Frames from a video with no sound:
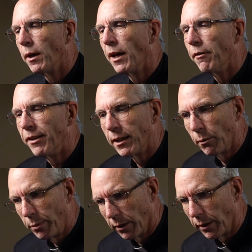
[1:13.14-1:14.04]

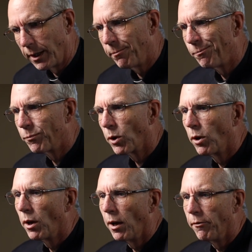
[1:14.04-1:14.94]
Availability.
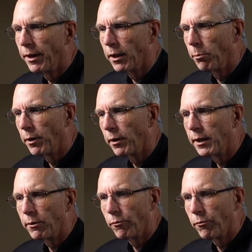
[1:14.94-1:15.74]
Availability